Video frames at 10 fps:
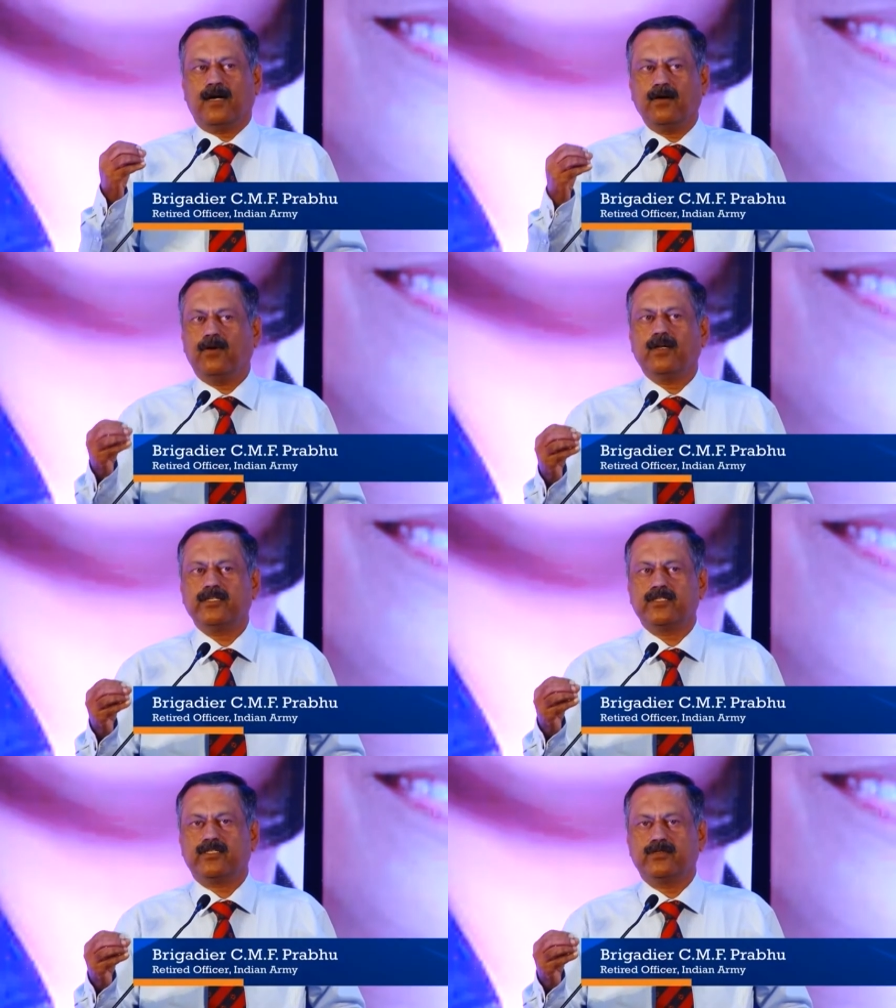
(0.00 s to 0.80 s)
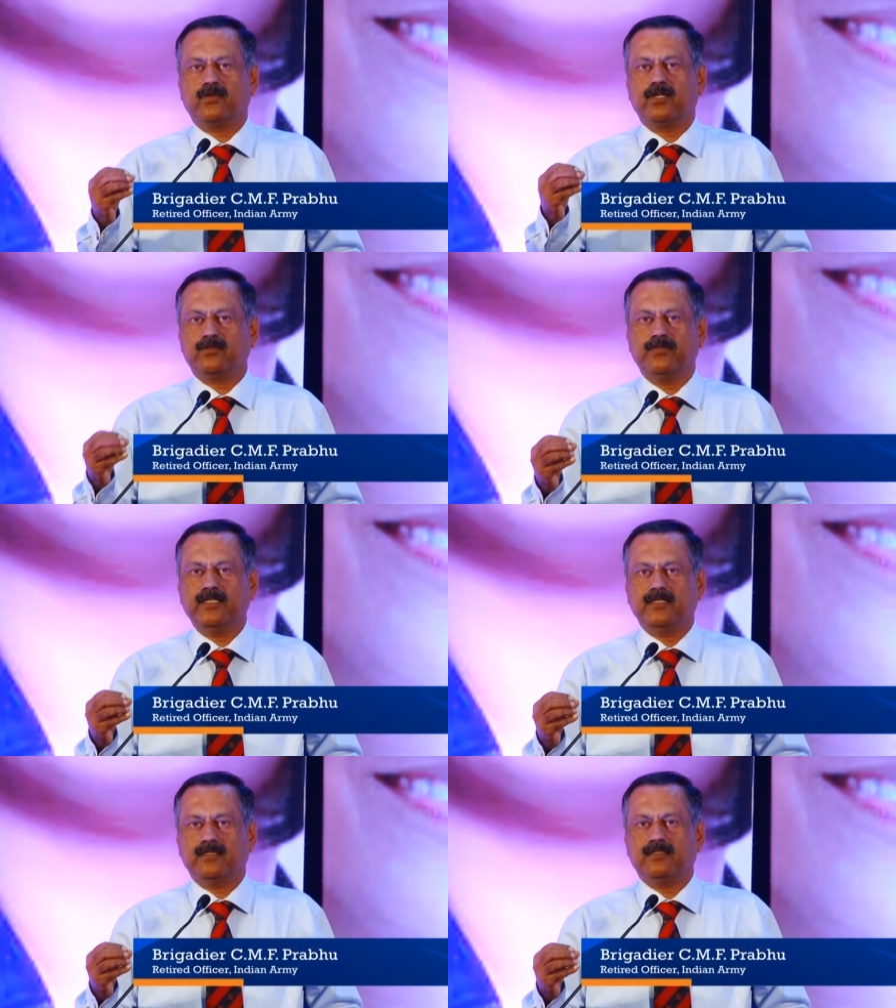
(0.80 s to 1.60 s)
How honest you want to
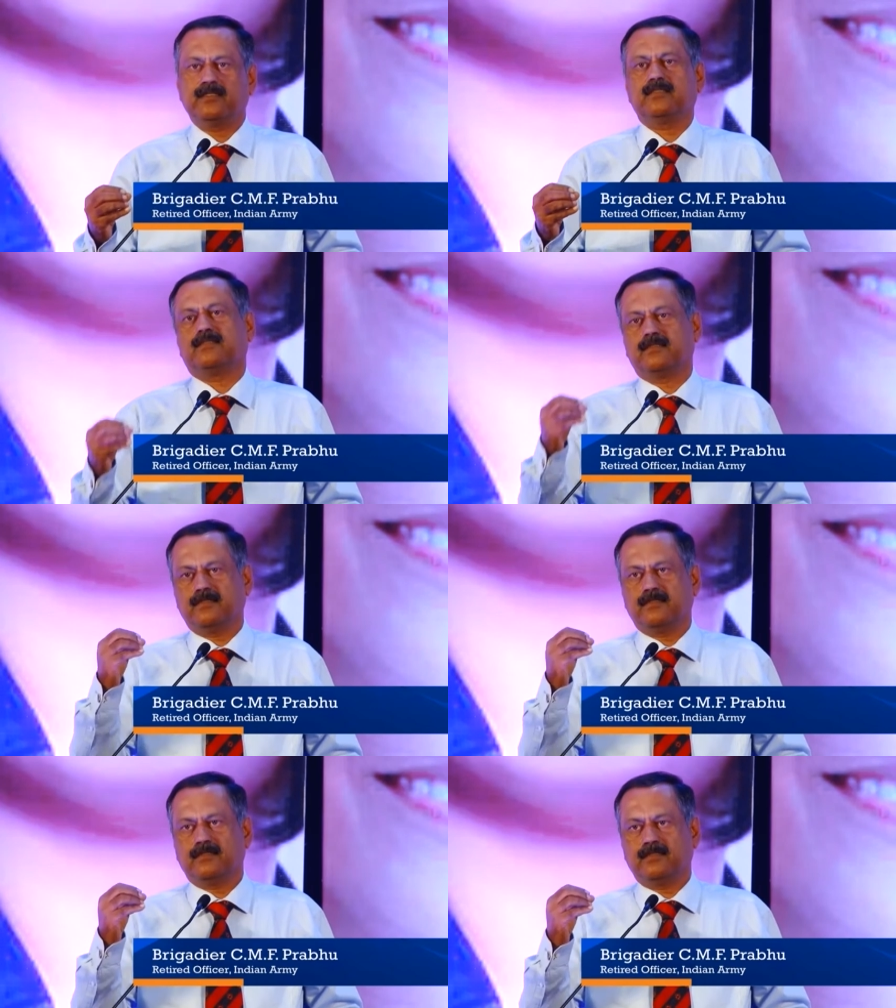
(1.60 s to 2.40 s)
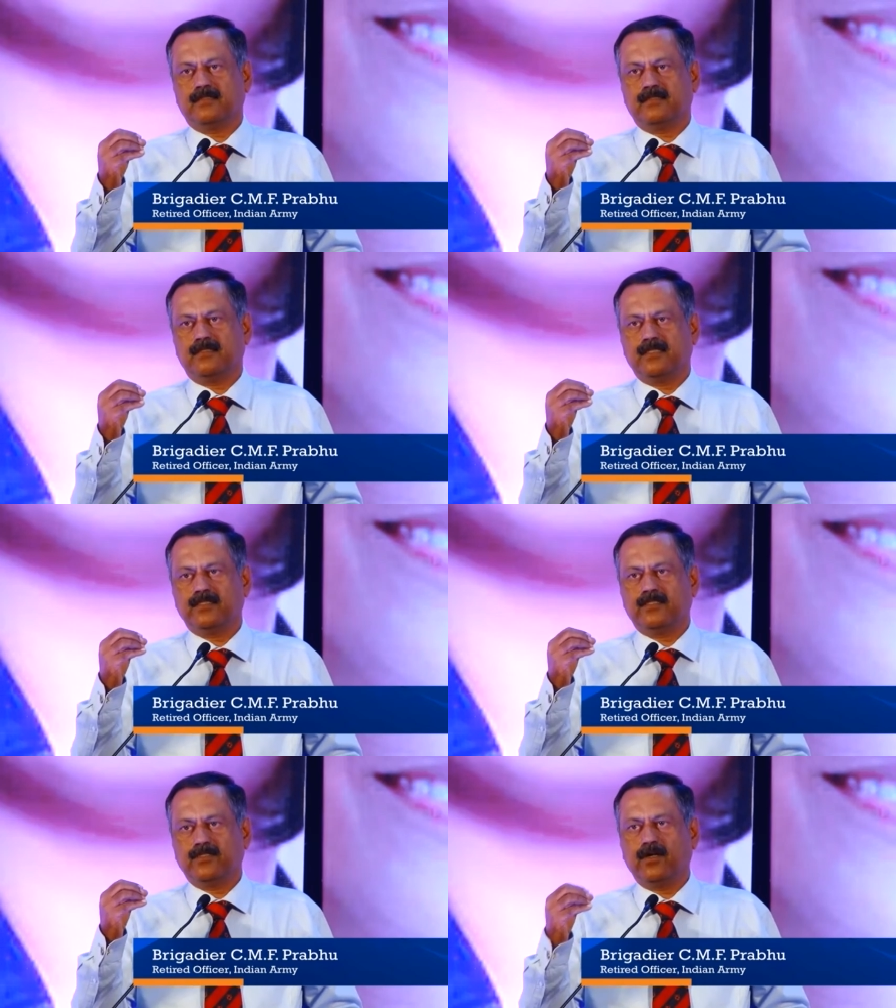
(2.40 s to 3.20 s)
be
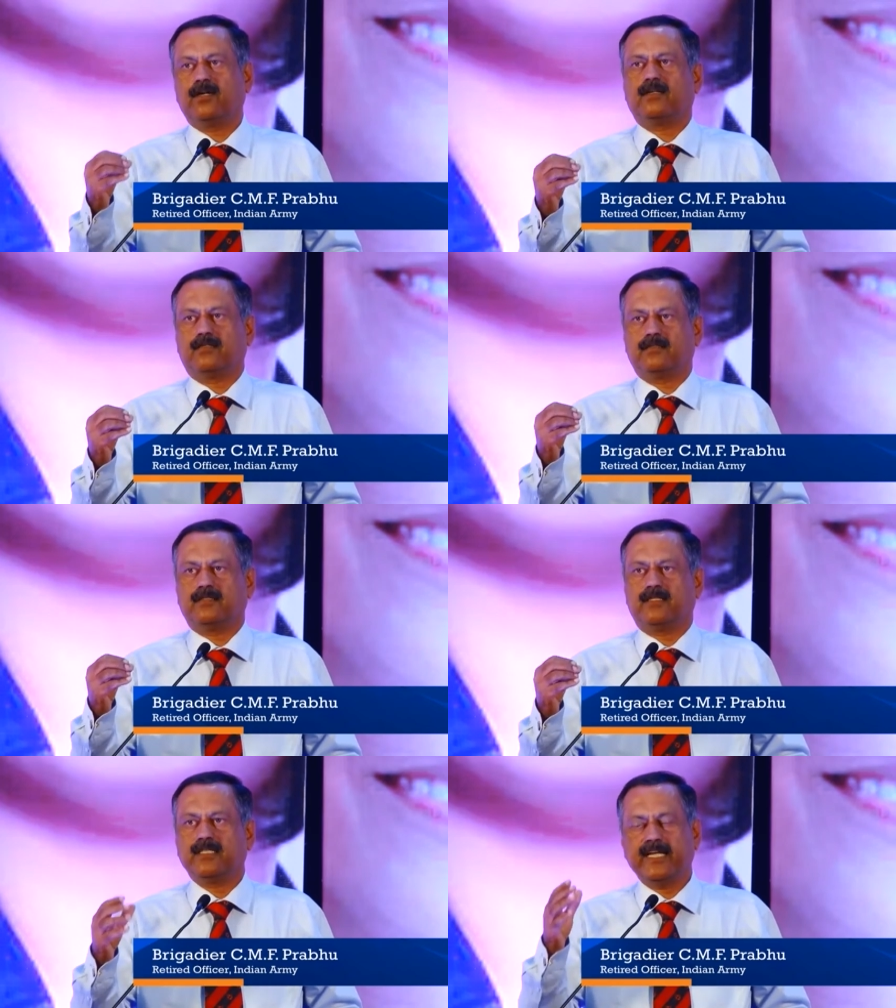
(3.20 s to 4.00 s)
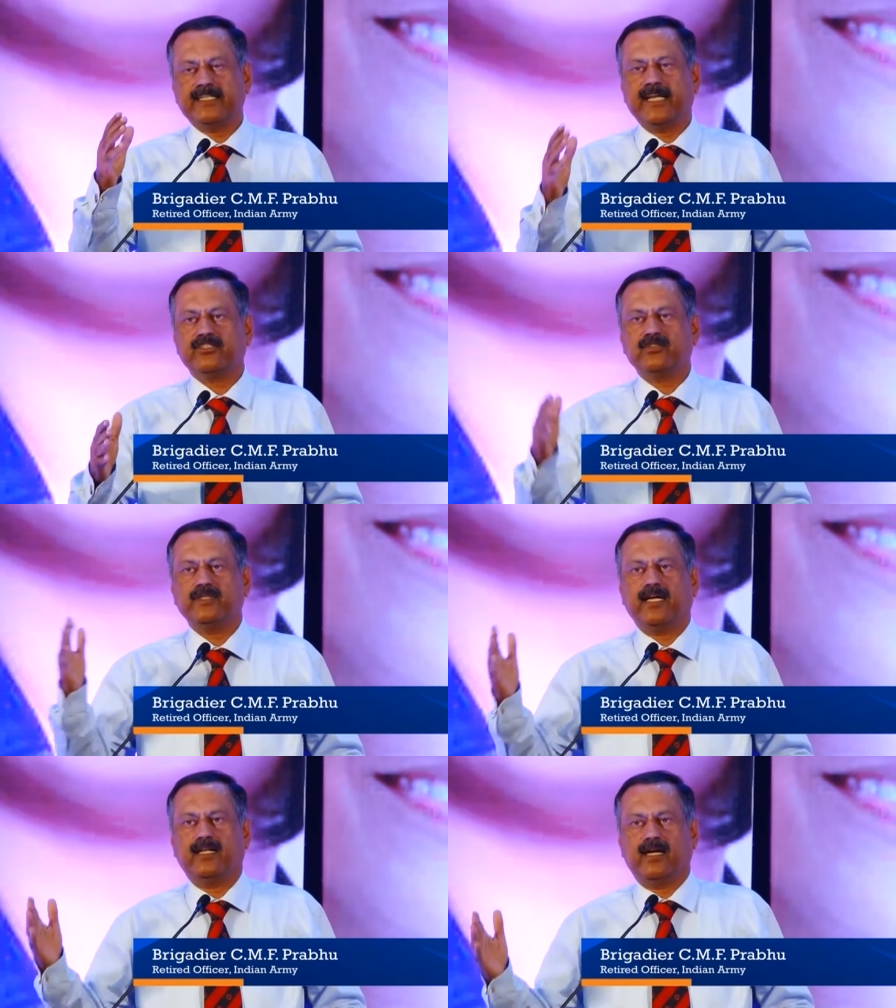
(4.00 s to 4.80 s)
is your, it has to
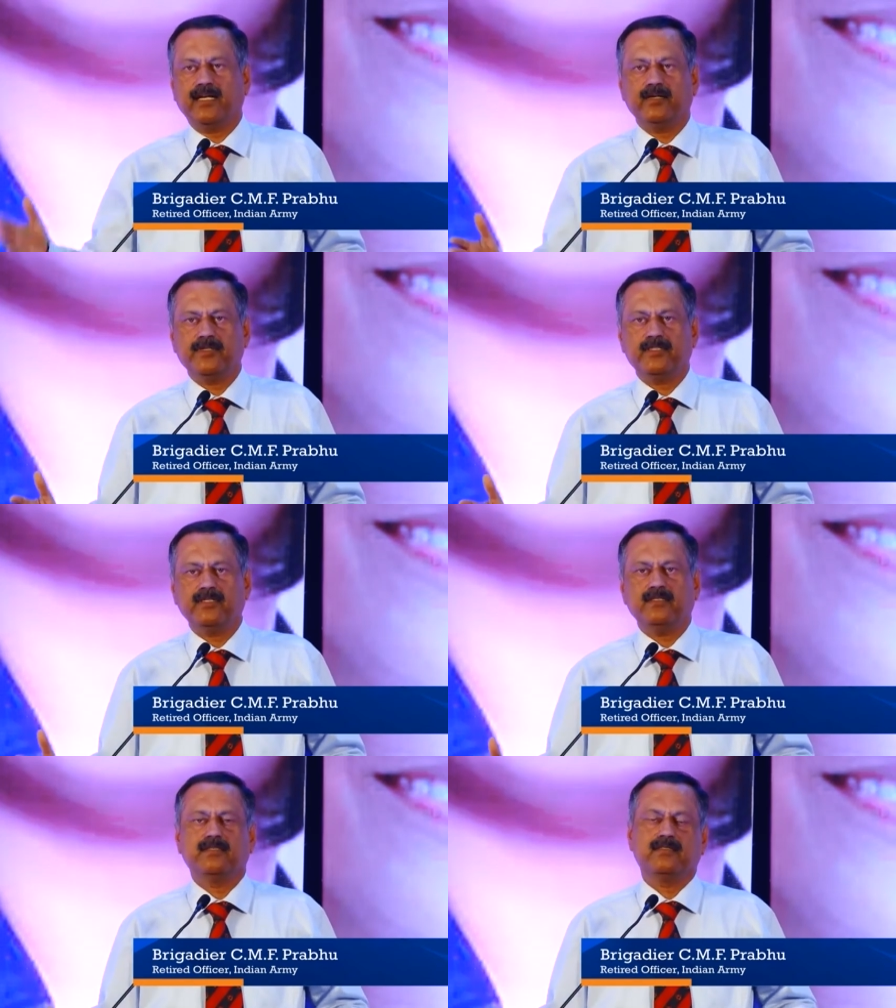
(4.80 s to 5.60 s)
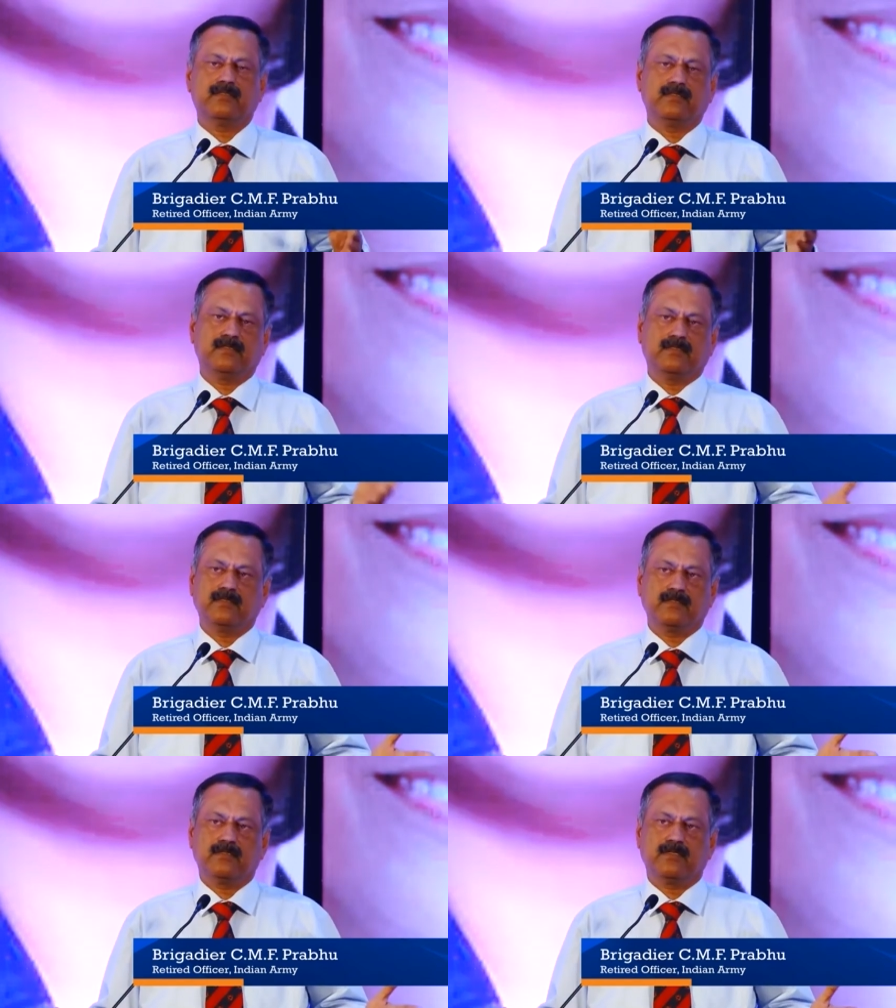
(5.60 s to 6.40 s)
be either 100%
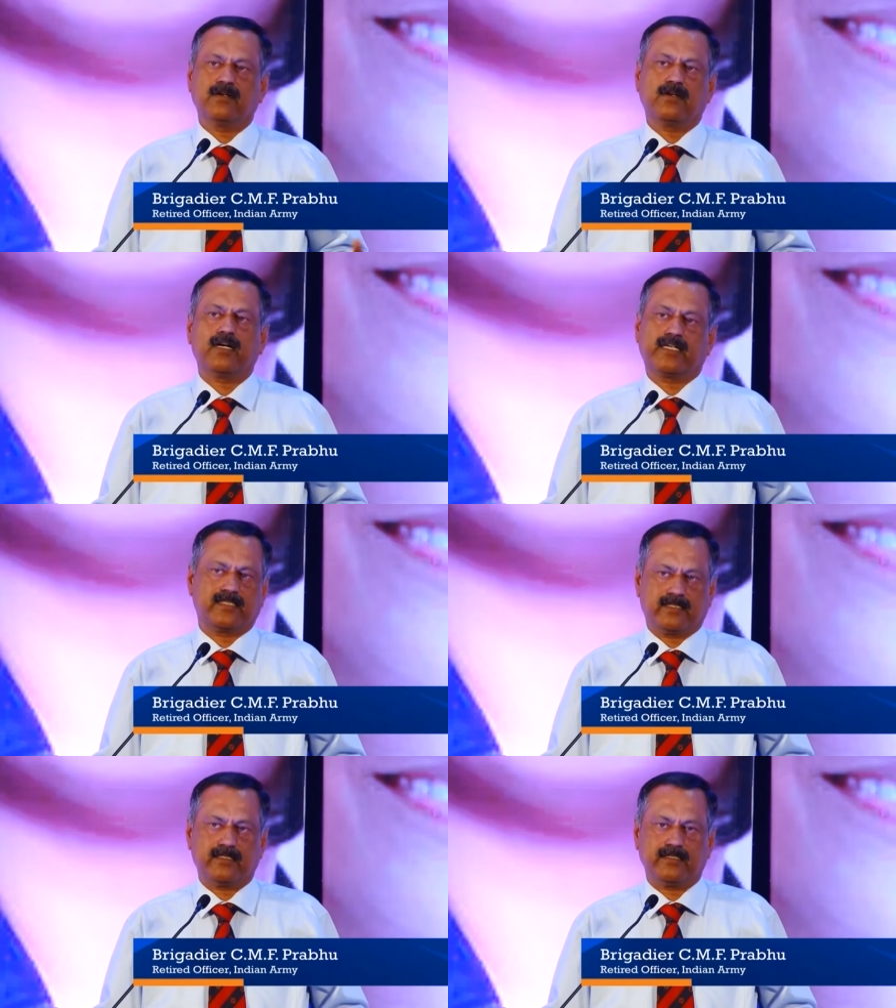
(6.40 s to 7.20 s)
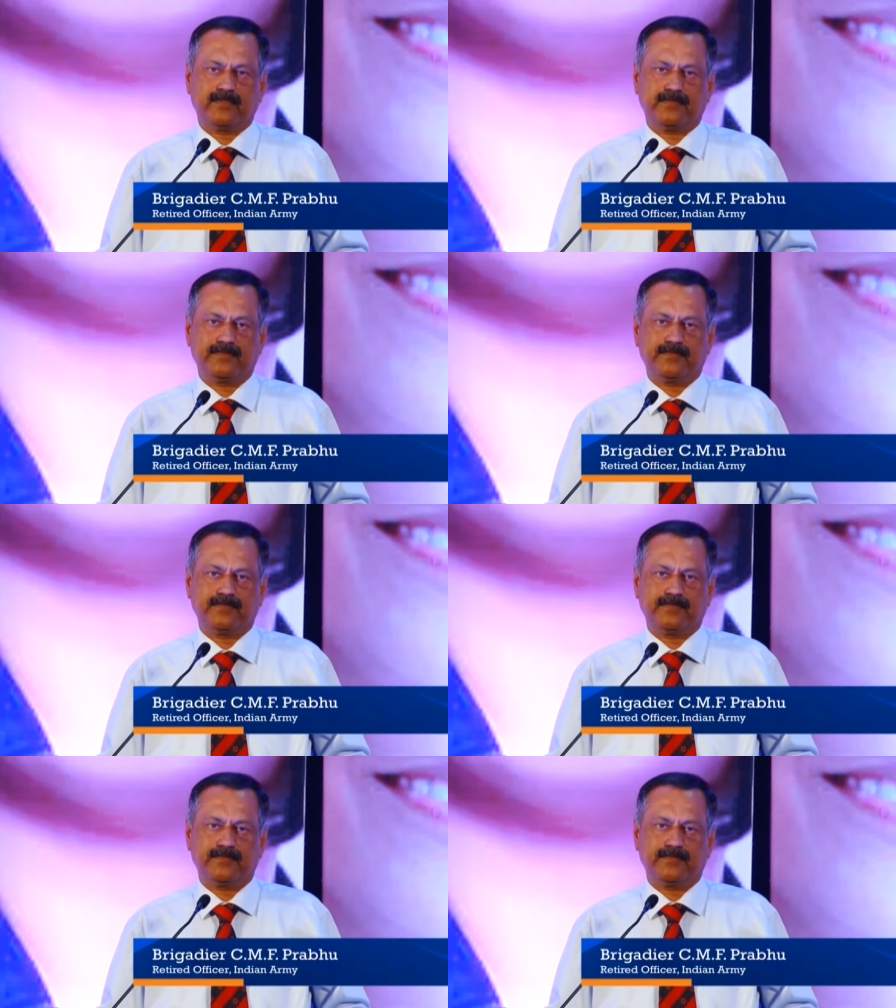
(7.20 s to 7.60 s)
or not existent.